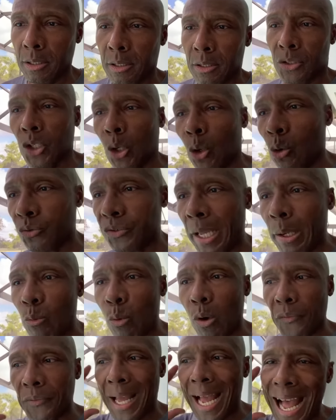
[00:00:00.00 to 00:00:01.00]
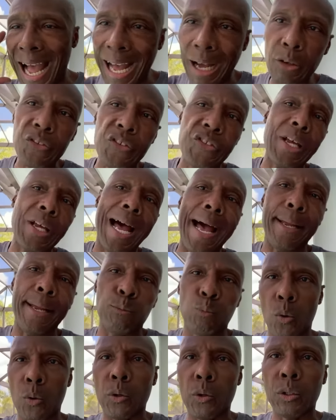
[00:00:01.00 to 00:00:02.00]
So they want the
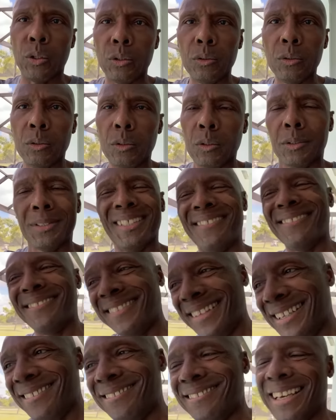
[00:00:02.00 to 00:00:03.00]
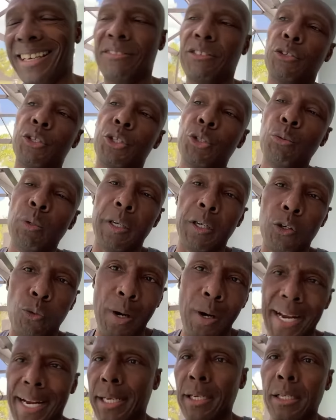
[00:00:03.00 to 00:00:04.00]
outside world to think that they're doing
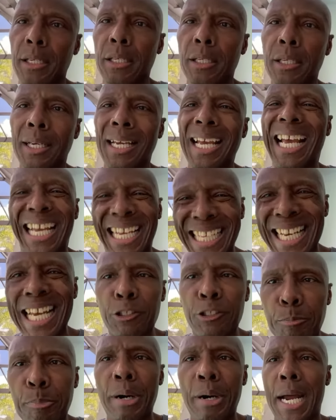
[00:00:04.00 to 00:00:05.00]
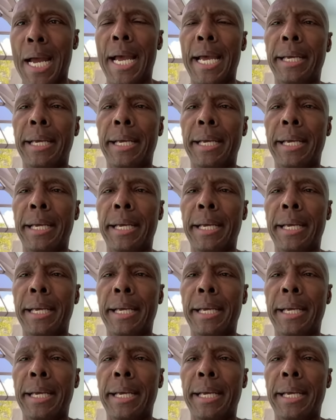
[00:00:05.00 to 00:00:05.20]
great, and that's pride.